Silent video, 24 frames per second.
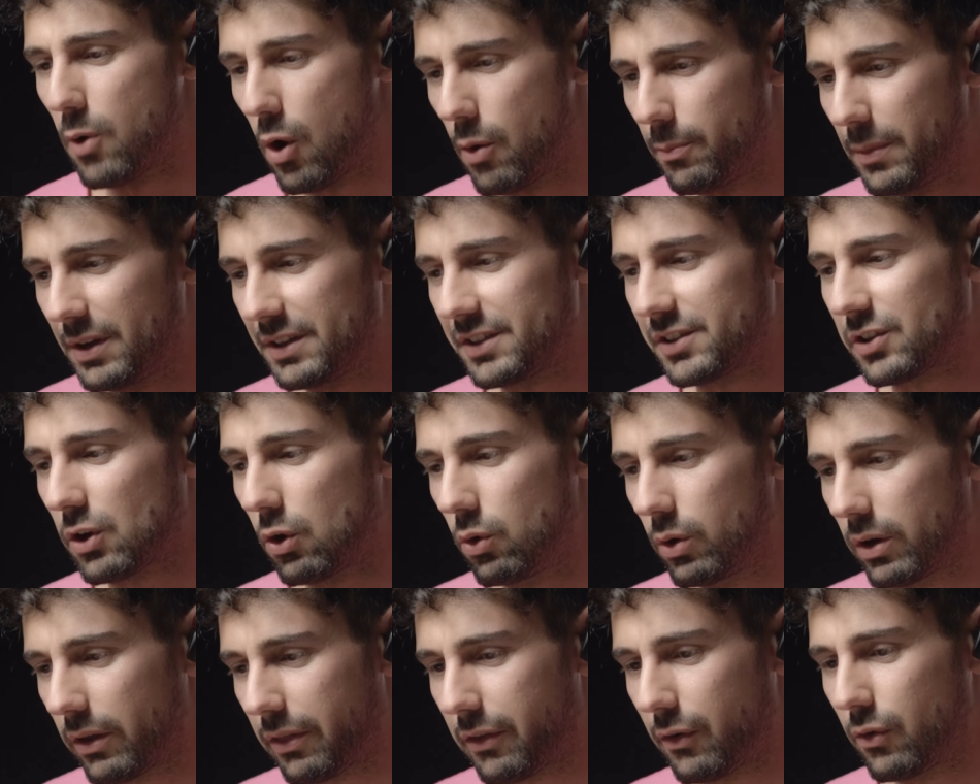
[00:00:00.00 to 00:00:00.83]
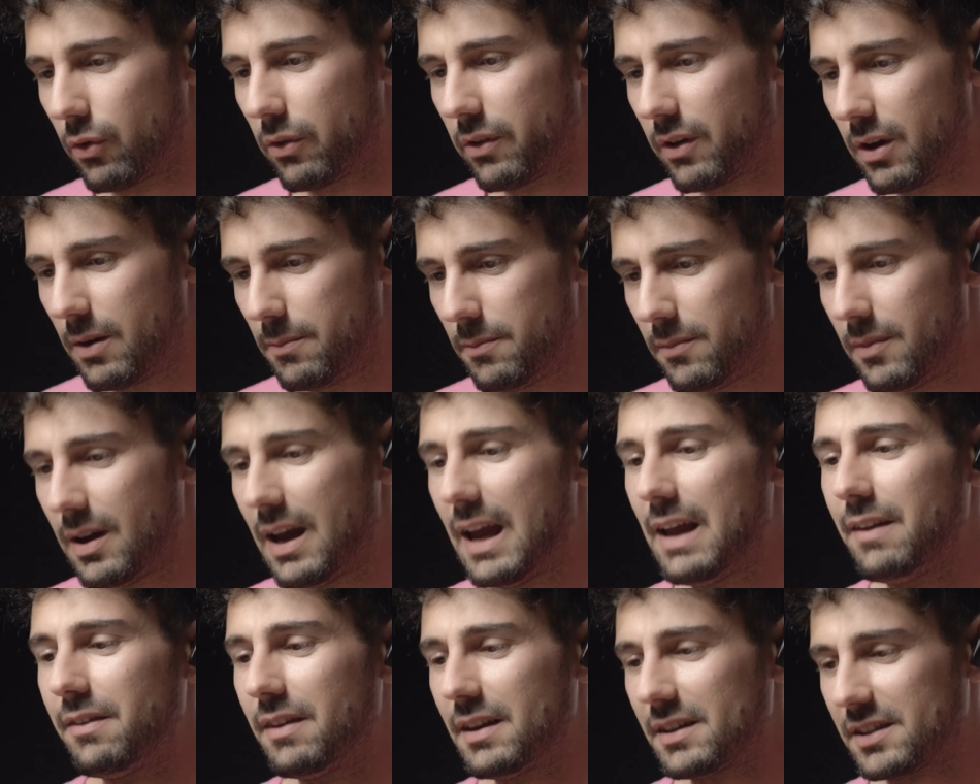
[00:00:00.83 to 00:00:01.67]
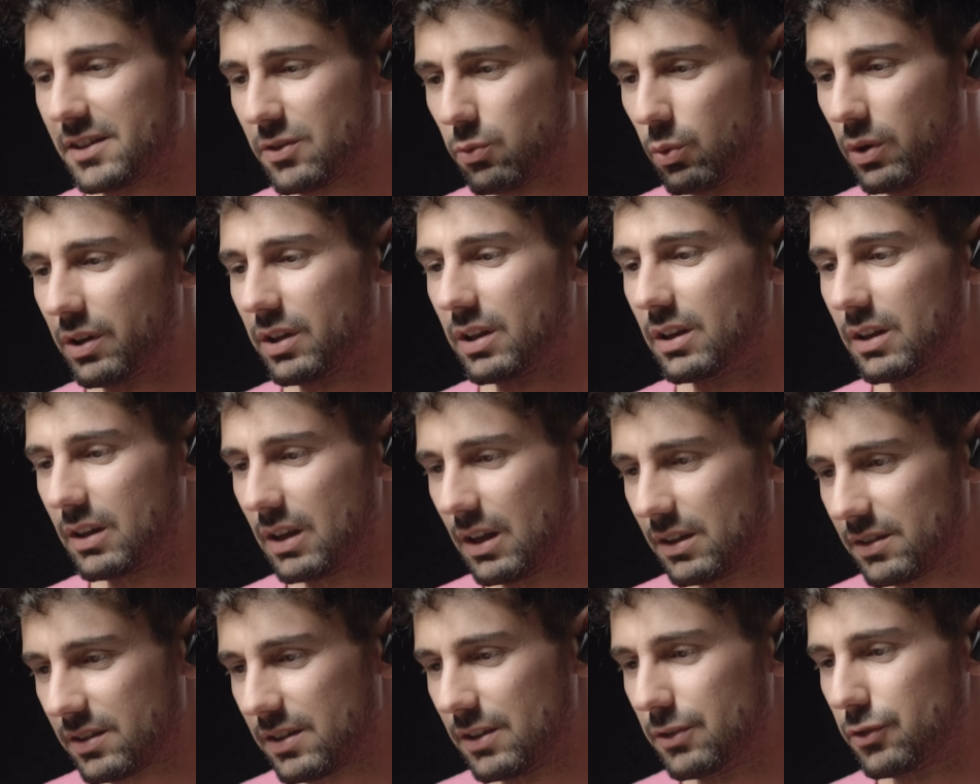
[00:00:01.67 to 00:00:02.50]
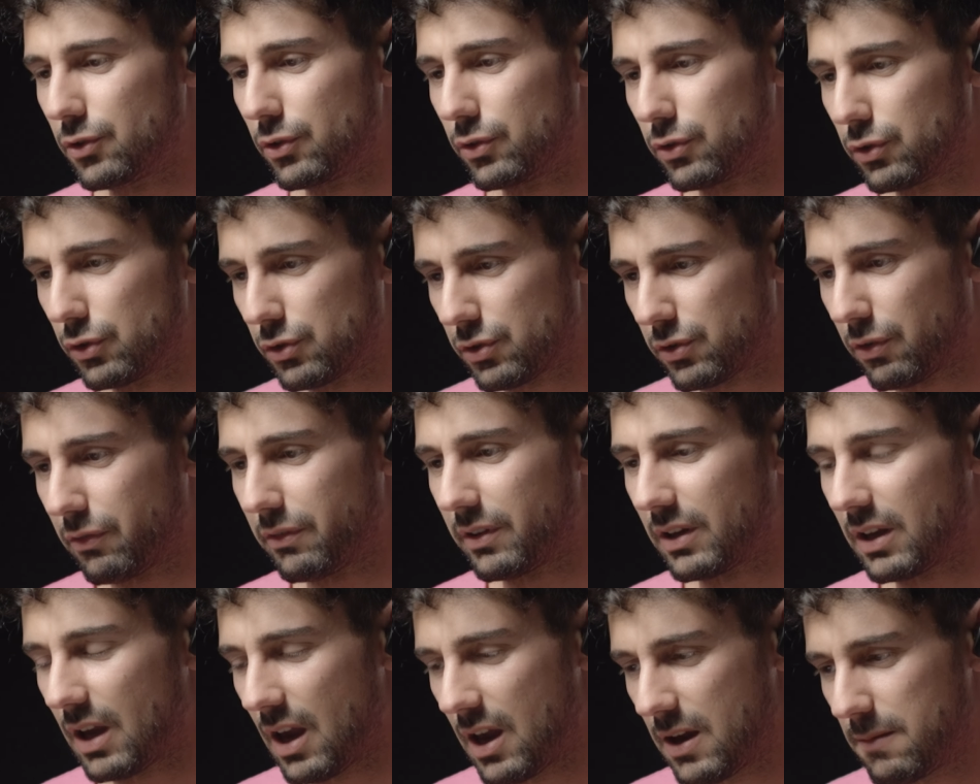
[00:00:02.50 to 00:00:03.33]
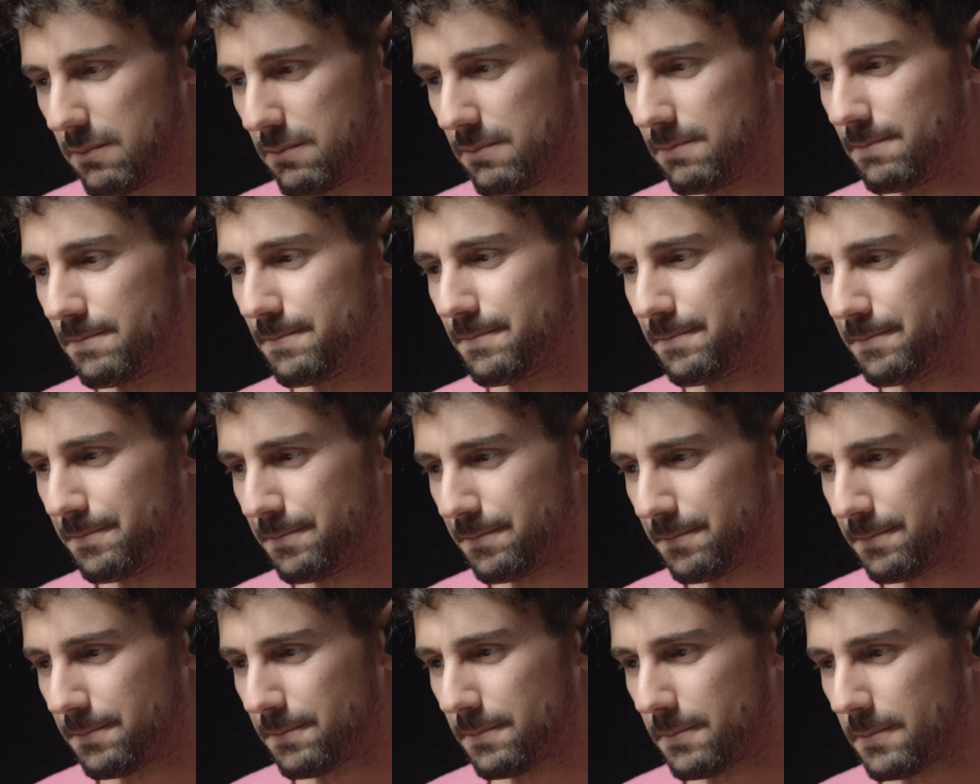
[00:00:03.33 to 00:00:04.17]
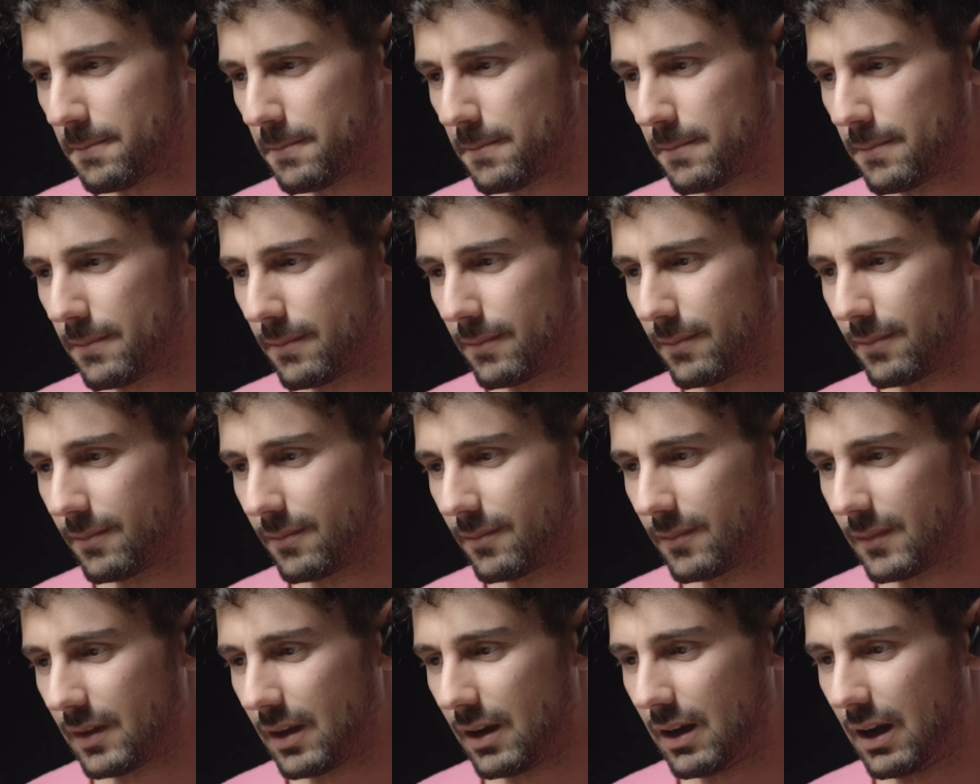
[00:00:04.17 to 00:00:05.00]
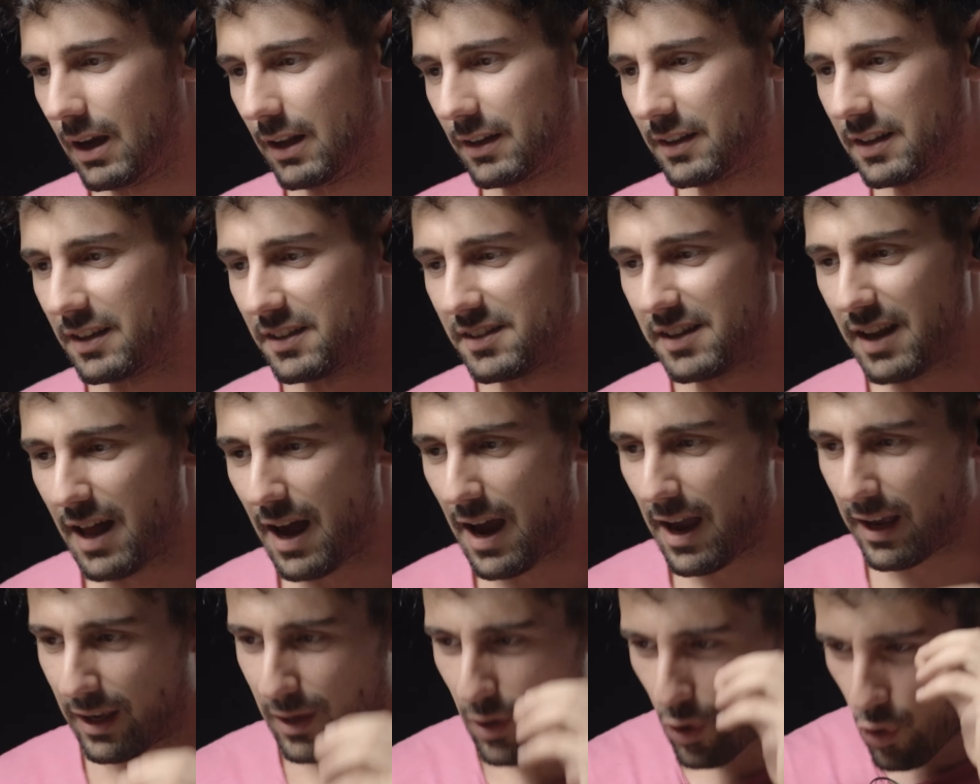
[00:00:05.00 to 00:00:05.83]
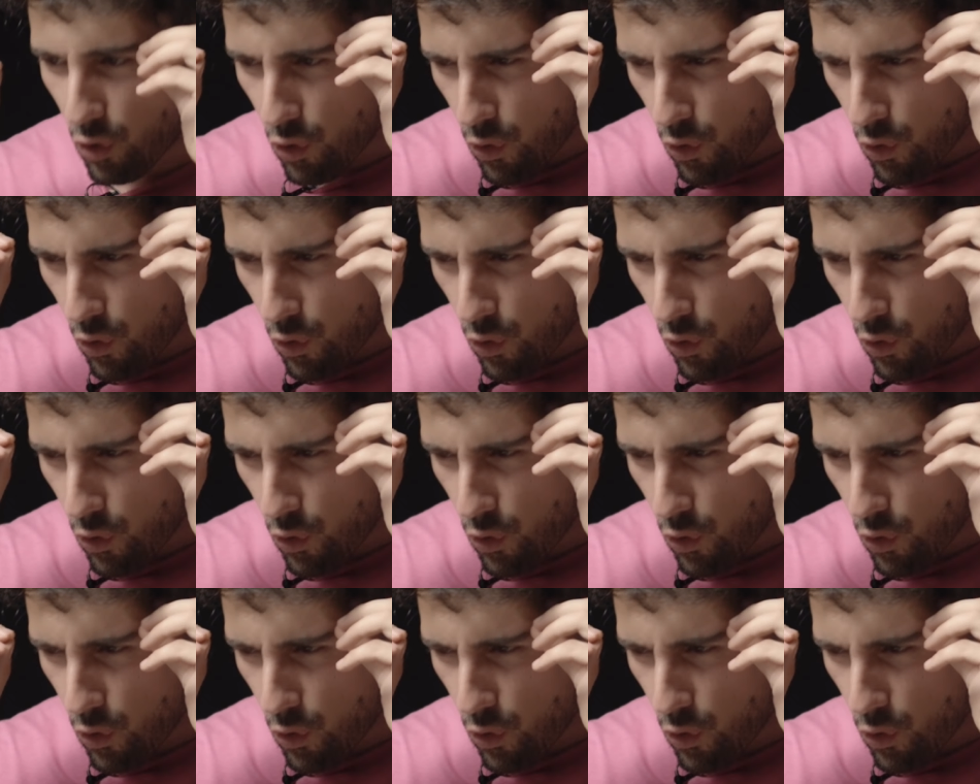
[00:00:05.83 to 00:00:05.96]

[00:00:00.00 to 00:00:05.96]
moments going through them, and this is where he gets introduced to the game. And he's like,